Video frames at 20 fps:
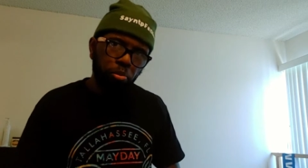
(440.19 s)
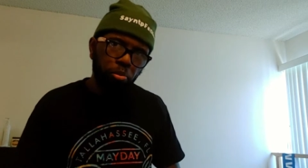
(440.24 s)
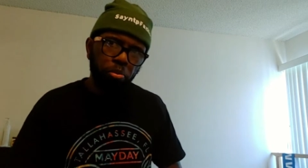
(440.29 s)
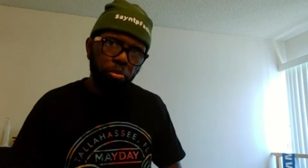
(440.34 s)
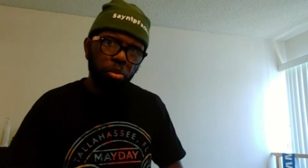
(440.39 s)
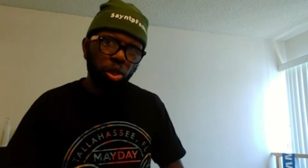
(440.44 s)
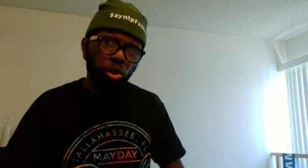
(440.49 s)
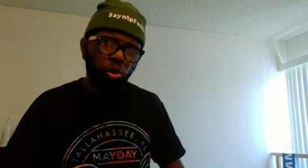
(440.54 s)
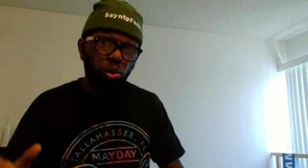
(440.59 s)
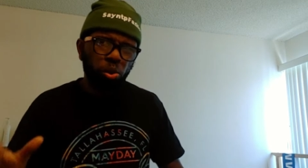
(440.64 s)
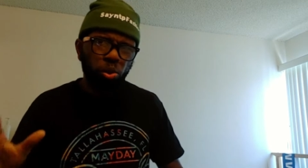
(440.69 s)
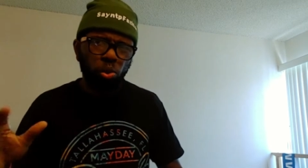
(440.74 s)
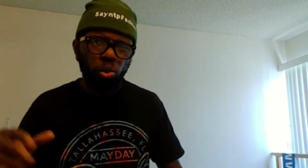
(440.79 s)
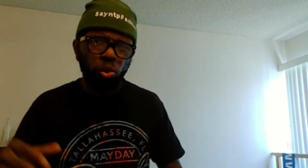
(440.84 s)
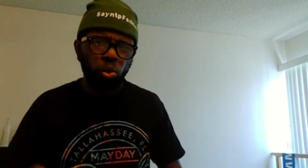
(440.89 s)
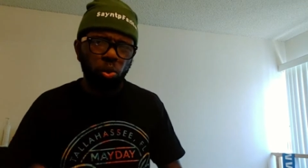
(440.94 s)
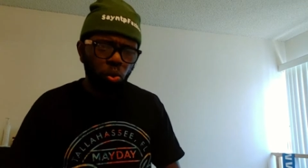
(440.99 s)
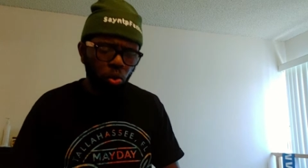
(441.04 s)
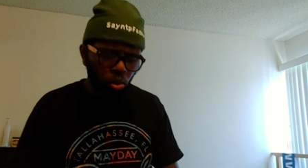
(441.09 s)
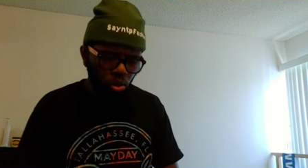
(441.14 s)
Bush was
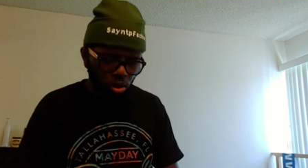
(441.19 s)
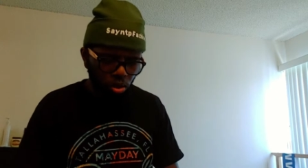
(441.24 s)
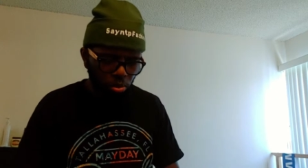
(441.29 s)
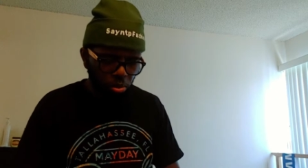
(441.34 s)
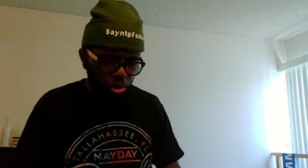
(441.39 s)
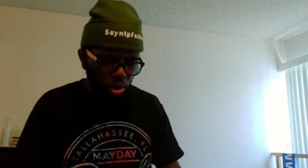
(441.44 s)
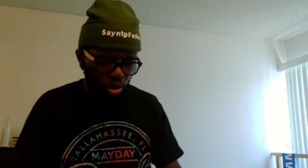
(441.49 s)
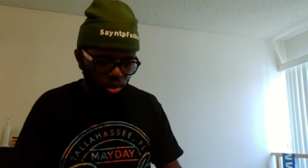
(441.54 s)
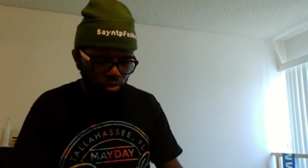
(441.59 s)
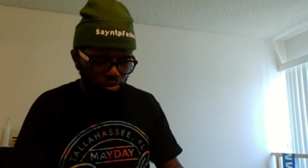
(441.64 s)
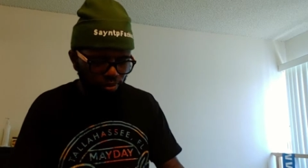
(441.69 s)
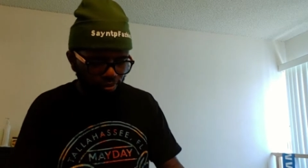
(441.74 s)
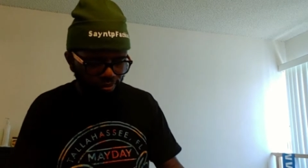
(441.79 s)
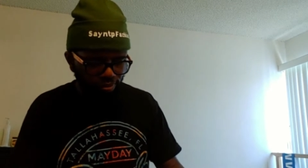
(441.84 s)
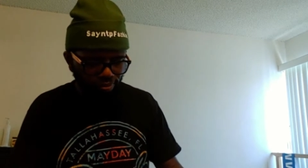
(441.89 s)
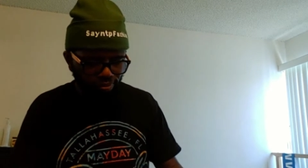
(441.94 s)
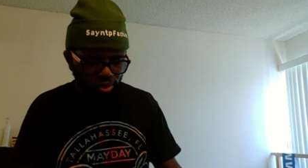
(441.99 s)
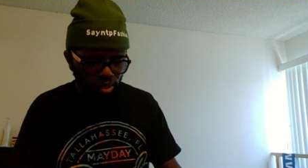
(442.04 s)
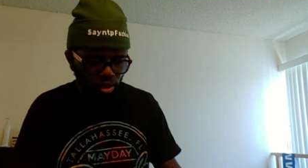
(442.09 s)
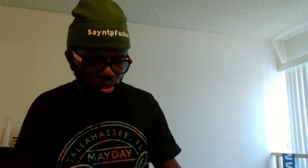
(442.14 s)
cool, but
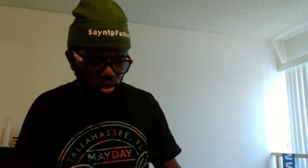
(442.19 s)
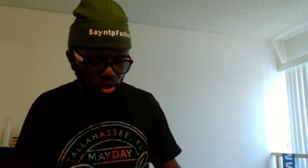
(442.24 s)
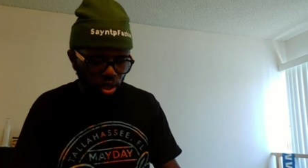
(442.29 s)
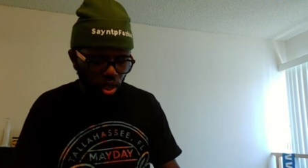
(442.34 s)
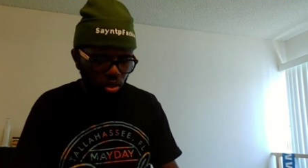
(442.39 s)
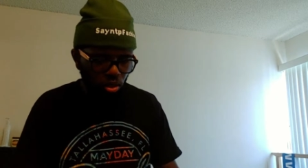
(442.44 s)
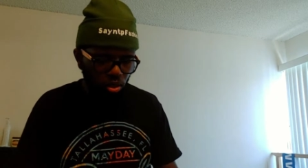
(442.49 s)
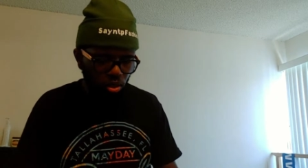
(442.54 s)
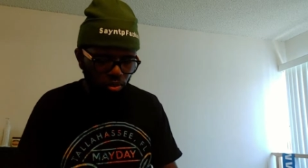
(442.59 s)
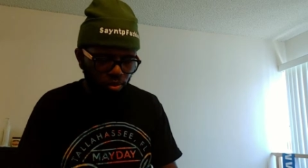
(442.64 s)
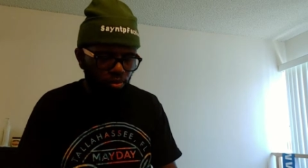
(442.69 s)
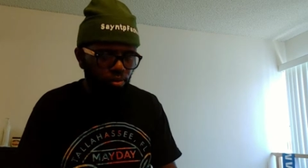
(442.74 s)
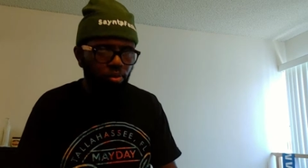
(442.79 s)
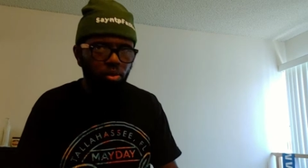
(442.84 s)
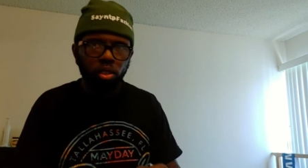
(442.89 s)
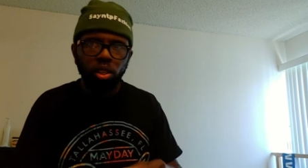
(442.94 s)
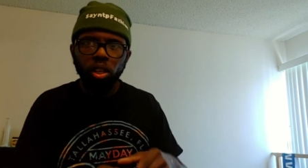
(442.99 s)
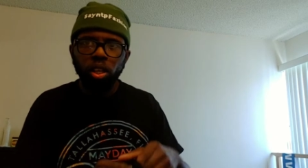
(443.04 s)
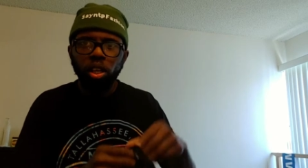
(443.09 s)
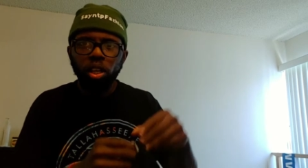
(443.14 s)
I don't know.
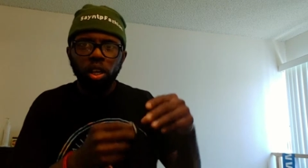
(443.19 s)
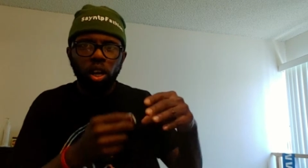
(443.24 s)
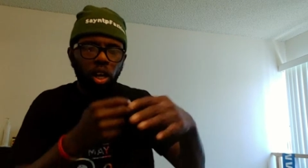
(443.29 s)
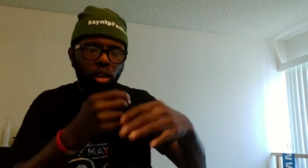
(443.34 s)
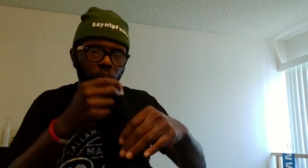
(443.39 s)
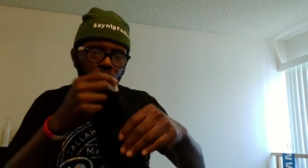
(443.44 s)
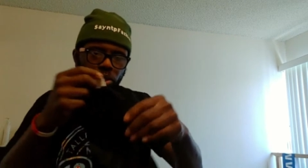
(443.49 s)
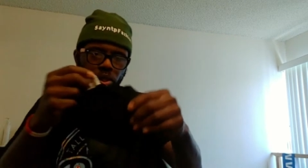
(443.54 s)
Anyways,